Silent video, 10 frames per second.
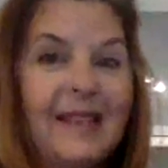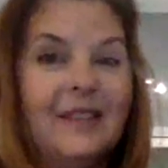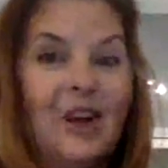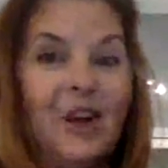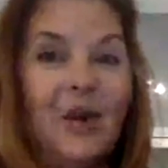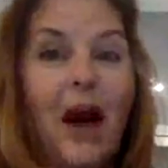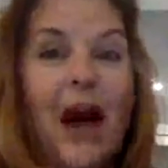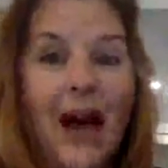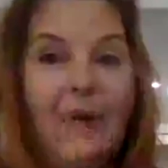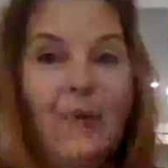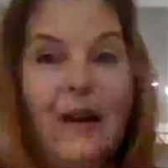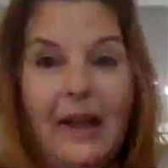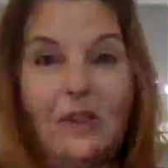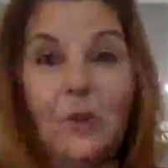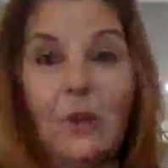So I would
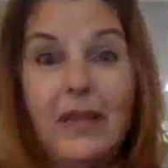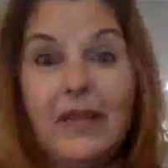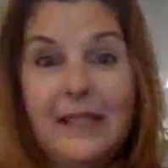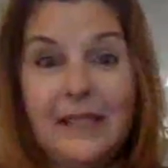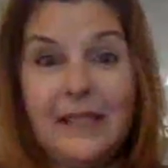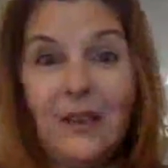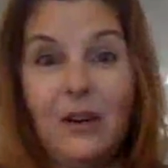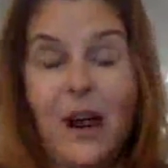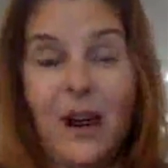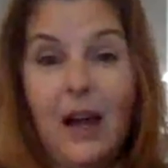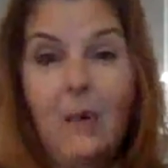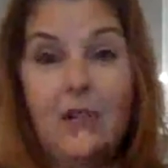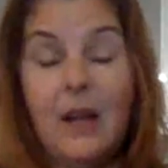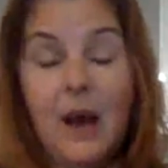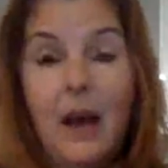actually consider if I
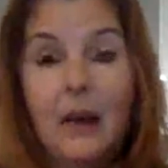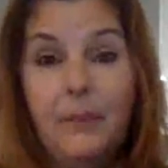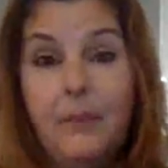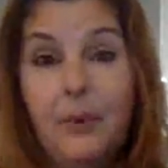was um,